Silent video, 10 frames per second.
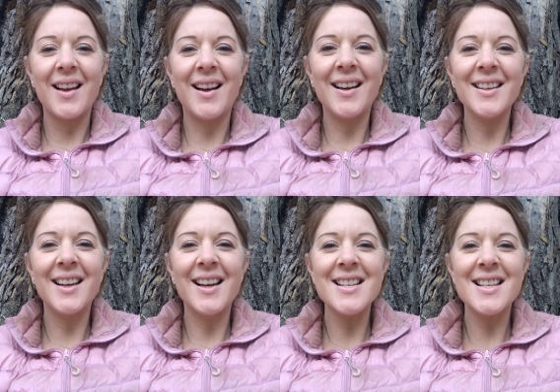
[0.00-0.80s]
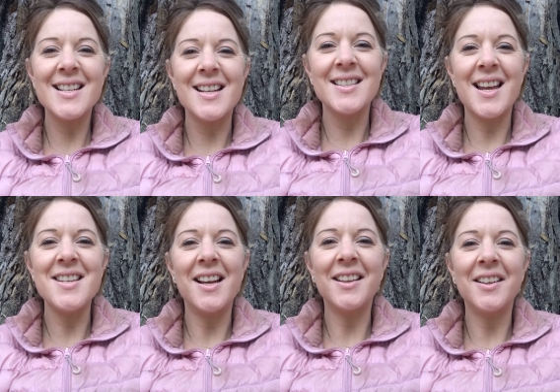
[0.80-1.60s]
Hi guys, this is
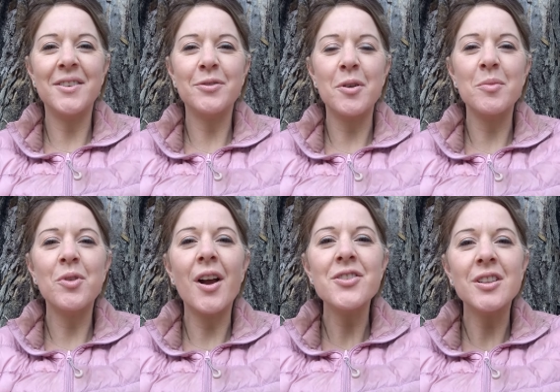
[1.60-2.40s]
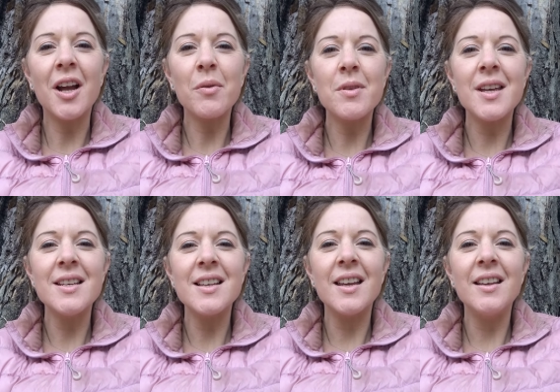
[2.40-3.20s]
Daniela from Ground Your Life with
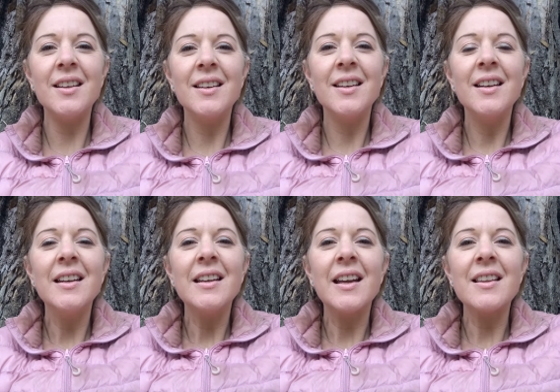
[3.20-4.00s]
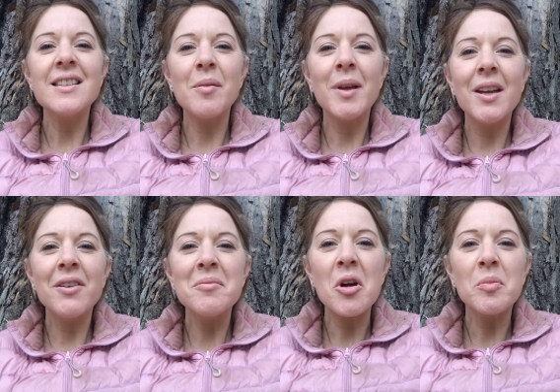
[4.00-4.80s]
DZ. It's summer here
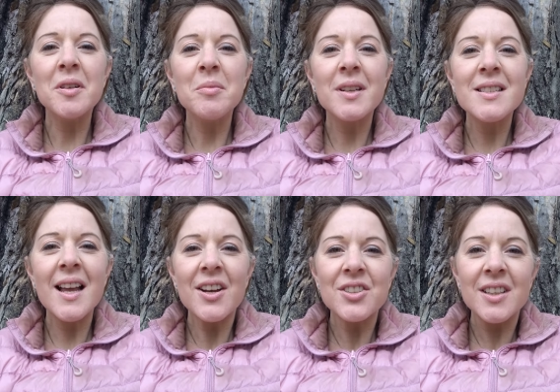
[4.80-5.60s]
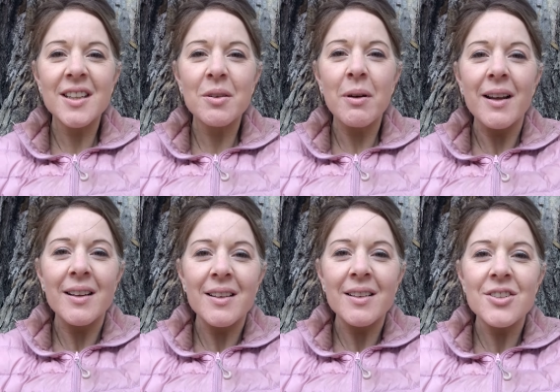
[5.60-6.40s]
in Melbourne, but it's actually quite
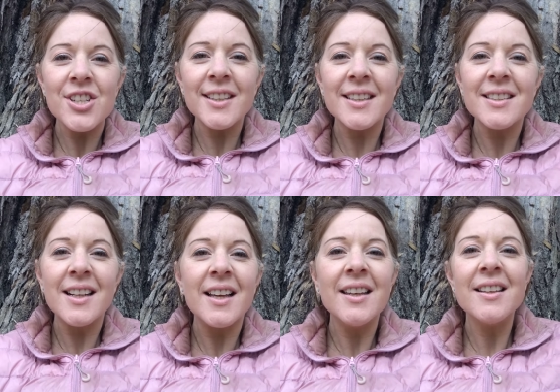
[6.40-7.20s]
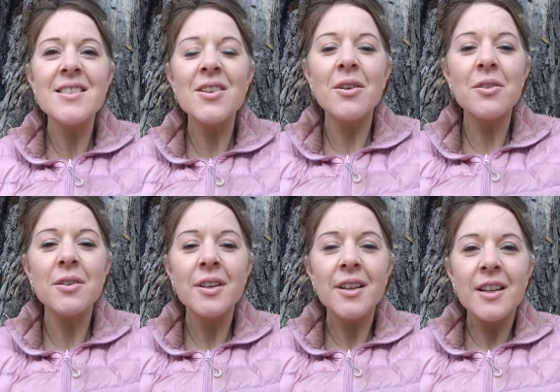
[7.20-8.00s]
chilly today, so
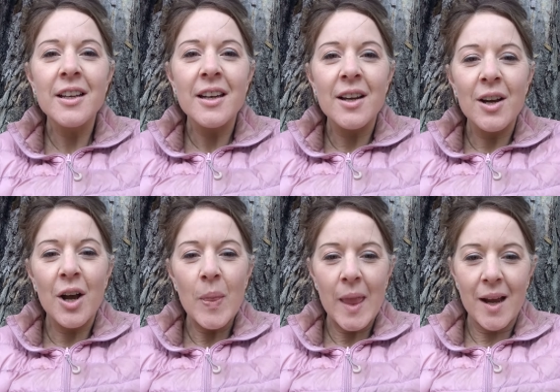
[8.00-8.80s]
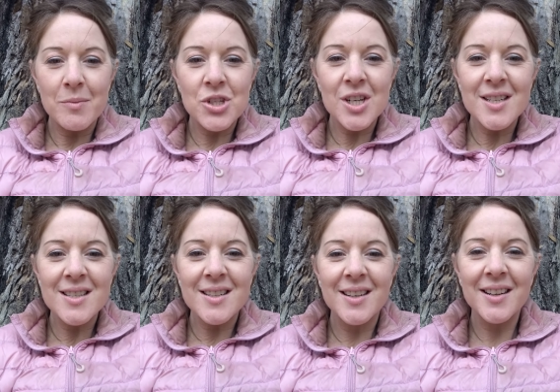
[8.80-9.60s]
I'm
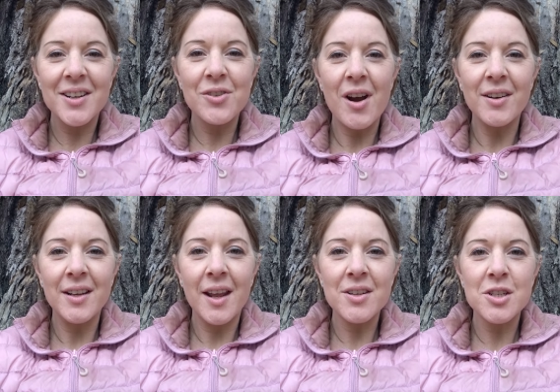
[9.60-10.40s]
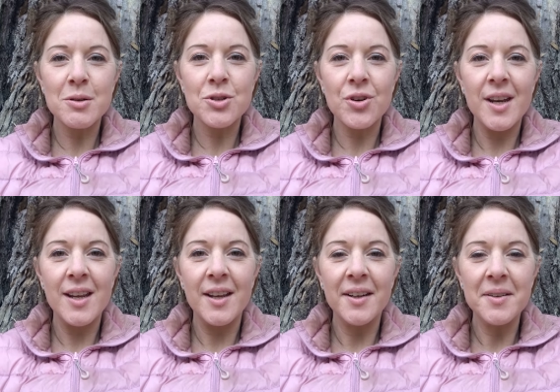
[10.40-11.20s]
just grounding next to a tree
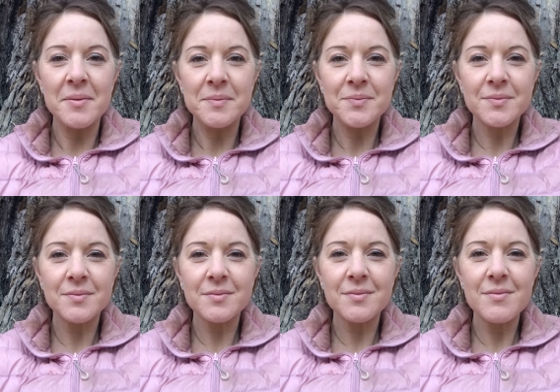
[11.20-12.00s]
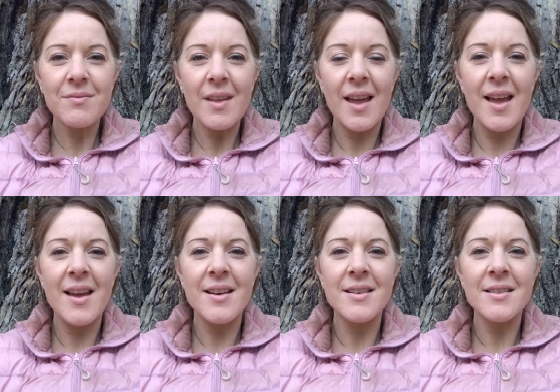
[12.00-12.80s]
here
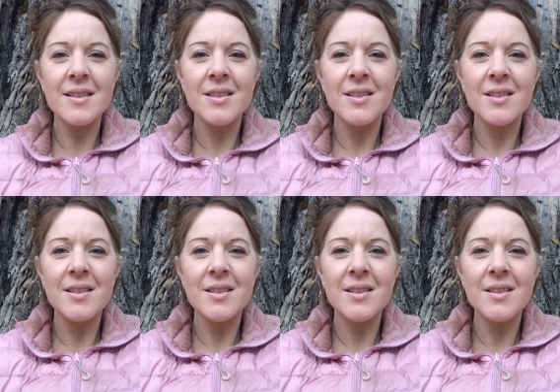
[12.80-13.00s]
and